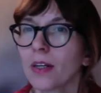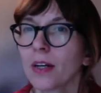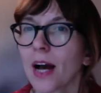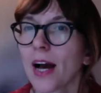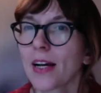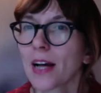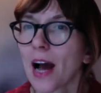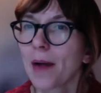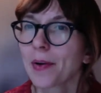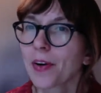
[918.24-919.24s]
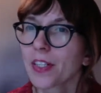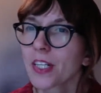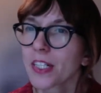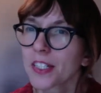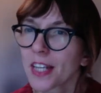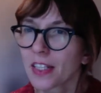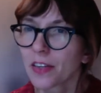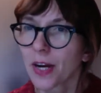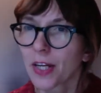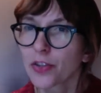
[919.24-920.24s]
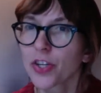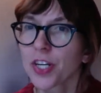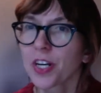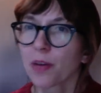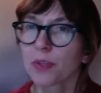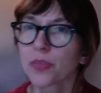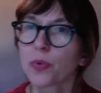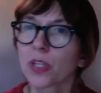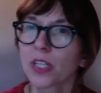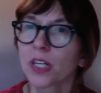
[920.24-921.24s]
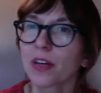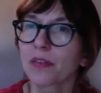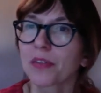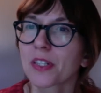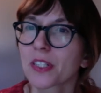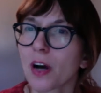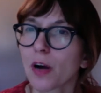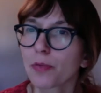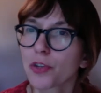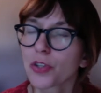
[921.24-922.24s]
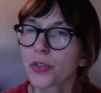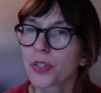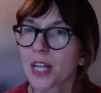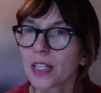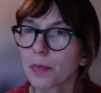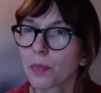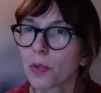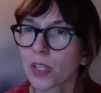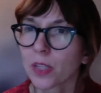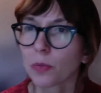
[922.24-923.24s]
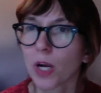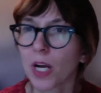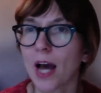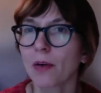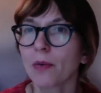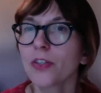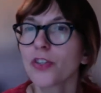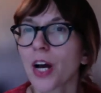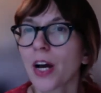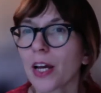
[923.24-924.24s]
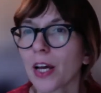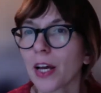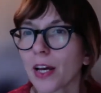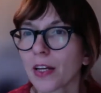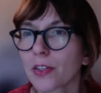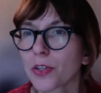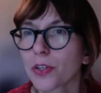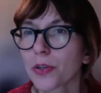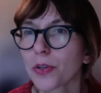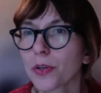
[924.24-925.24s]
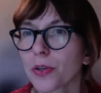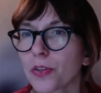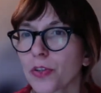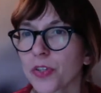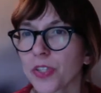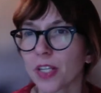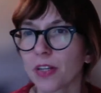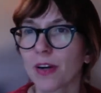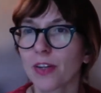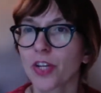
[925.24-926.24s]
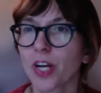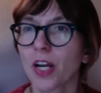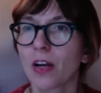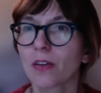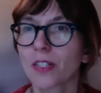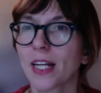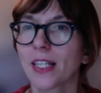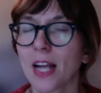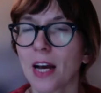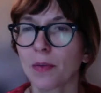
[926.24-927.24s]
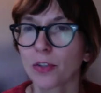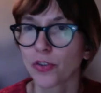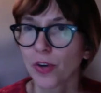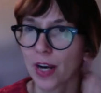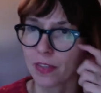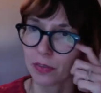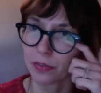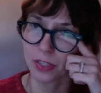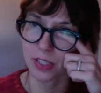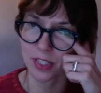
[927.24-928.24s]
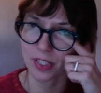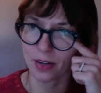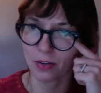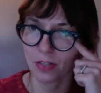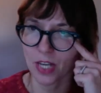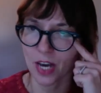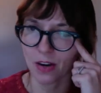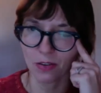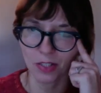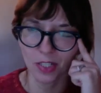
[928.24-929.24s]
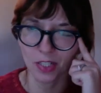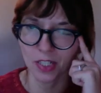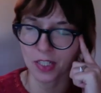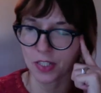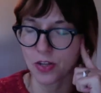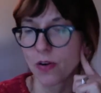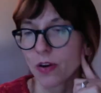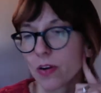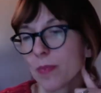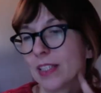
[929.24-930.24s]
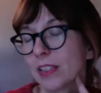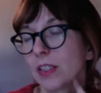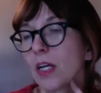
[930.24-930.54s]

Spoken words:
I currently study Russian, and I was wondering if there's the option to study more than one language. To continue study Russian alongside the language relevant for the second year, or this is not recommended.